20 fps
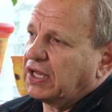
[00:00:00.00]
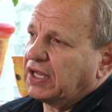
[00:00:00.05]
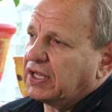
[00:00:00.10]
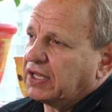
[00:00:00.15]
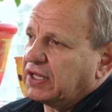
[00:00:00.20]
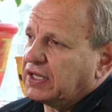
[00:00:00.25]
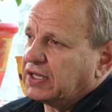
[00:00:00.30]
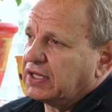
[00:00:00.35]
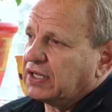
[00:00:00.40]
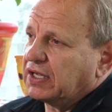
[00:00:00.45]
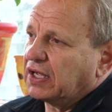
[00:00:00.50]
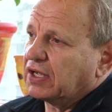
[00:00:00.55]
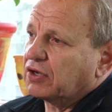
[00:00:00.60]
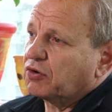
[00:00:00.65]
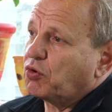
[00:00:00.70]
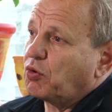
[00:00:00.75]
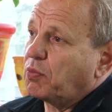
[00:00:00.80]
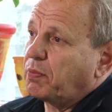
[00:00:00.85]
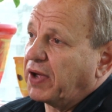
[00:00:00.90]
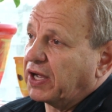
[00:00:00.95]
taking
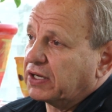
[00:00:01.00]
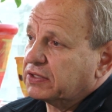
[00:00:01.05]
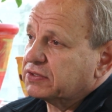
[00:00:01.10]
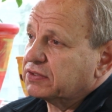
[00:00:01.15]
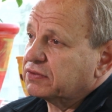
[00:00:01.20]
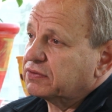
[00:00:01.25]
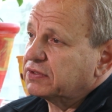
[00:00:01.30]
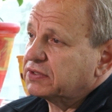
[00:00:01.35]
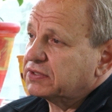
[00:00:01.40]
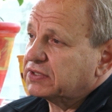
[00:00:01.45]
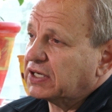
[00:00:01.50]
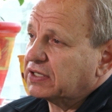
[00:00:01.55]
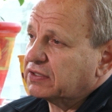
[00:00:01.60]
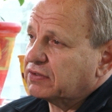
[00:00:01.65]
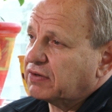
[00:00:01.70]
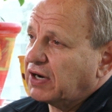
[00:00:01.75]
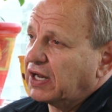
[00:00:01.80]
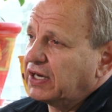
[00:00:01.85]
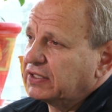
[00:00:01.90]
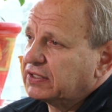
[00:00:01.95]
Copaxone, is that
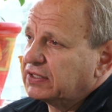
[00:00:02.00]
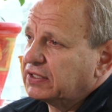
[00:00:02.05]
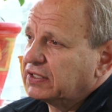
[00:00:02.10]
correct?